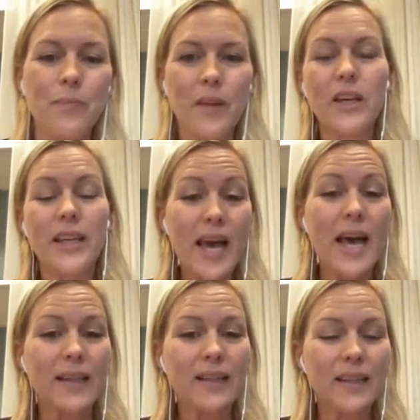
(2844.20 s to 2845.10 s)

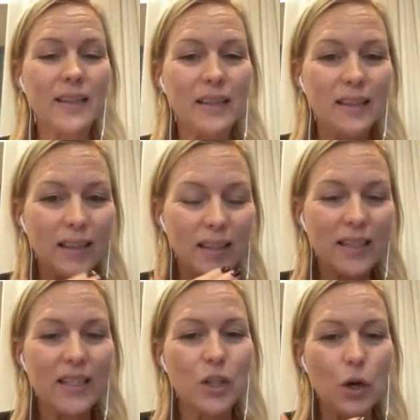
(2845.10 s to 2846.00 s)
Again, they
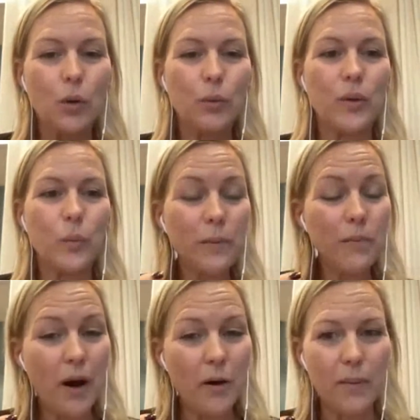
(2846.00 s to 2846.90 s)
didn't own the
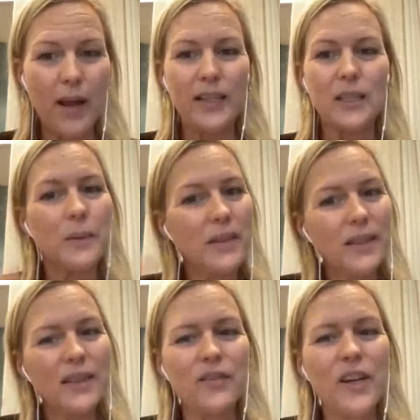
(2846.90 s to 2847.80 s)
wind power plants, but
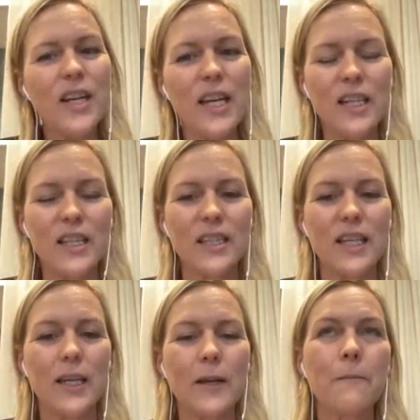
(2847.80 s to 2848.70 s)
it's very
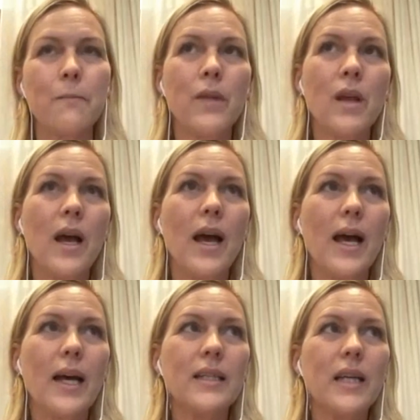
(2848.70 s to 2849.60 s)
interesting.
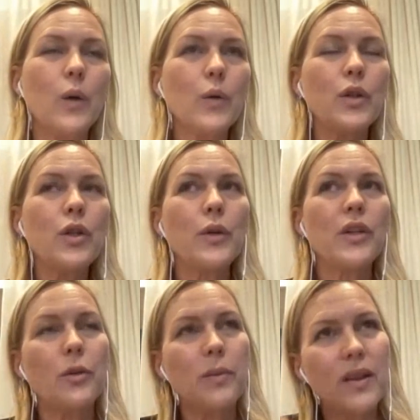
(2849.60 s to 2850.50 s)
And I also know
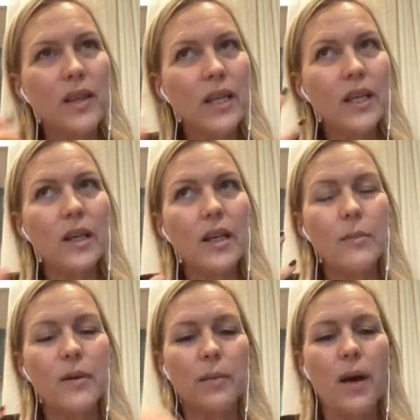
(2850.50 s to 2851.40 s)
that you've been thinking a
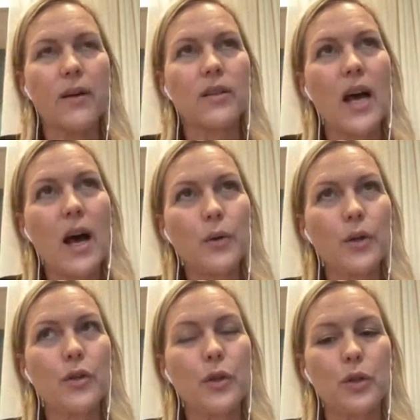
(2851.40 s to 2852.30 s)
little bit about how you
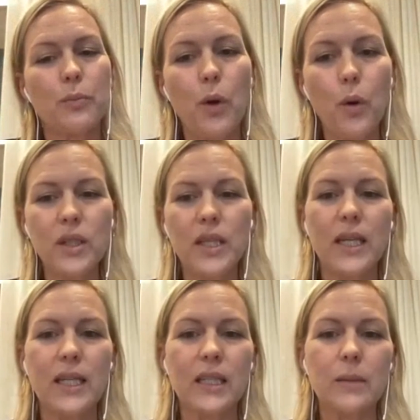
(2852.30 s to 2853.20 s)
could use
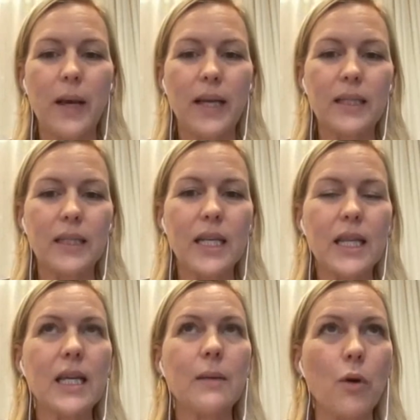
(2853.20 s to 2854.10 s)
blockchain in this space. And I
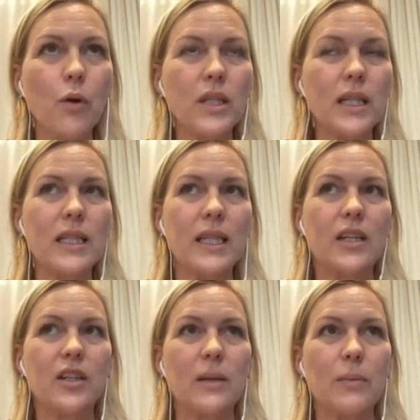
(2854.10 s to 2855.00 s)
think blockchain is
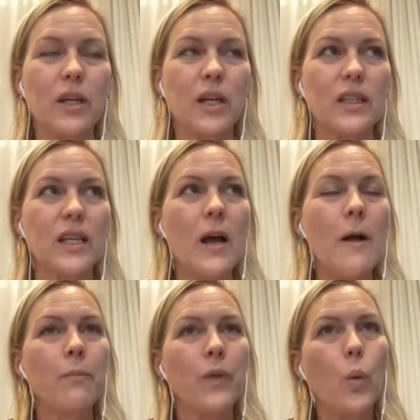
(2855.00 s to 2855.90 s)
interesting because
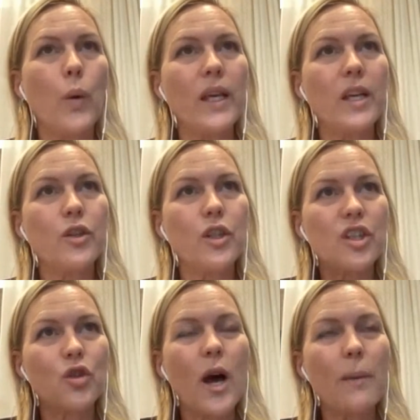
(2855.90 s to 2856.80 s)
when you
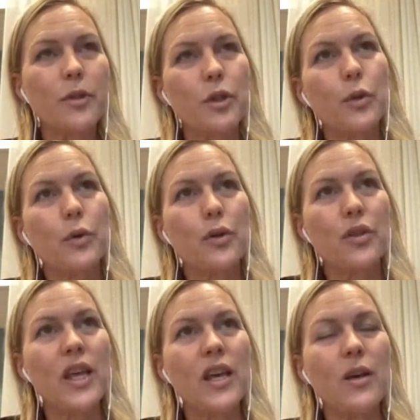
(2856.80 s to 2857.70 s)
disrupt who you
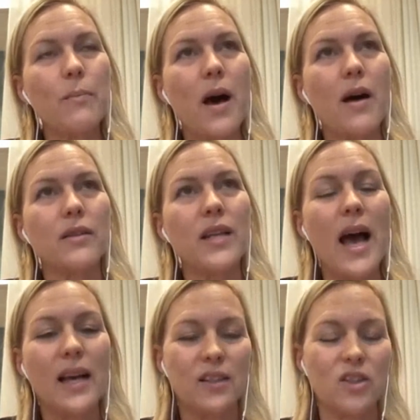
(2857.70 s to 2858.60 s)
think about
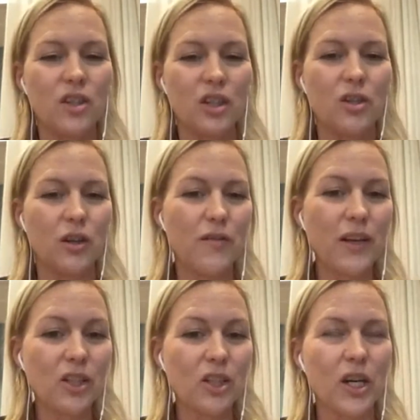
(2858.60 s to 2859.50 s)
as a traditional
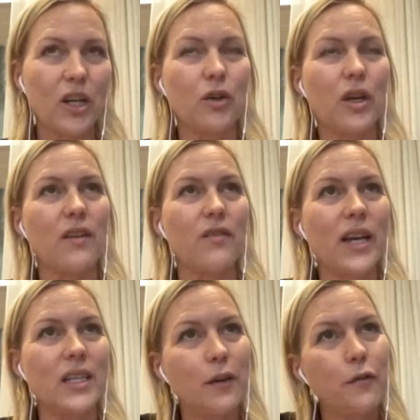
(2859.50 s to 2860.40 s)
investor, and you can
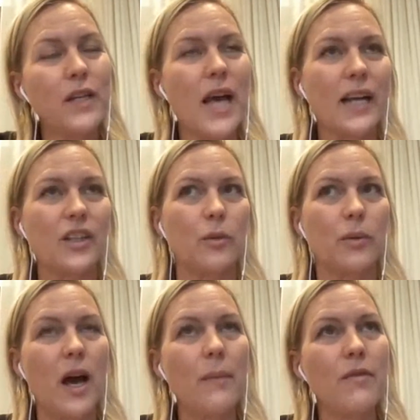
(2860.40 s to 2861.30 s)
invite different actors to
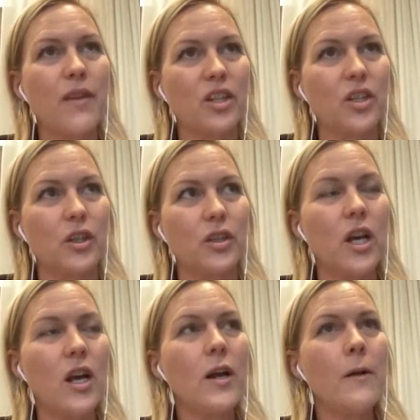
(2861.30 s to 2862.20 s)
become investors,
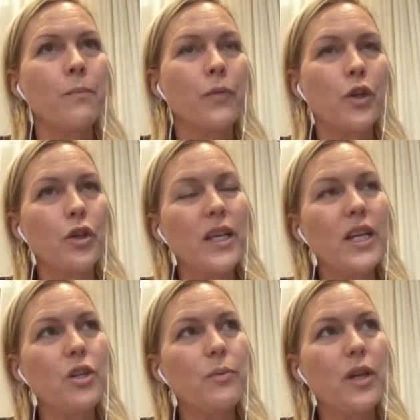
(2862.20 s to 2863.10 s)
you
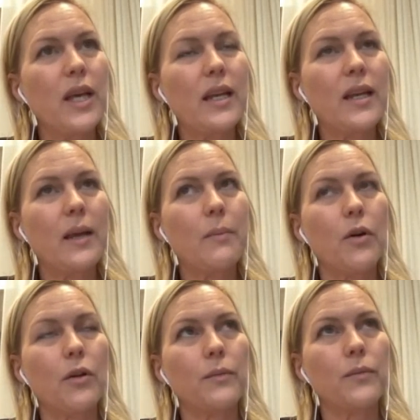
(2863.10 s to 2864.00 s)
need to
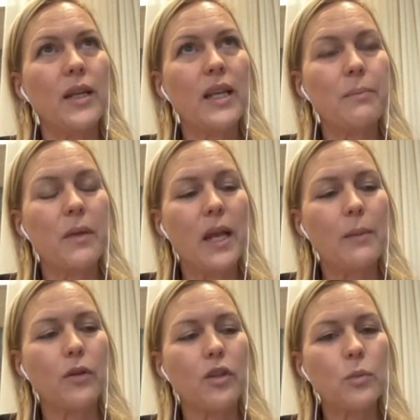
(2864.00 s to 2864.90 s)

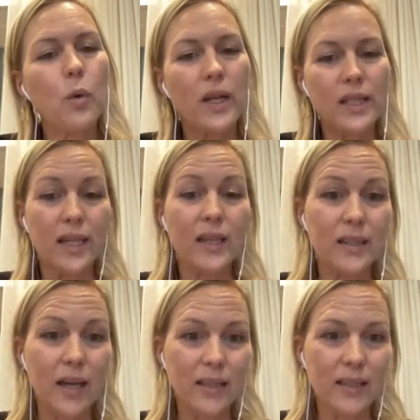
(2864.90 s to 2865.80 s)
enable smaller ticket
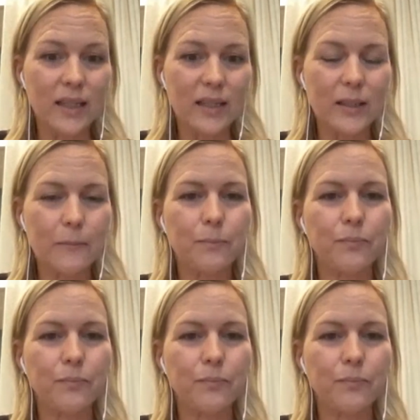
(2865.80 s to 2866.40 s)
sizes,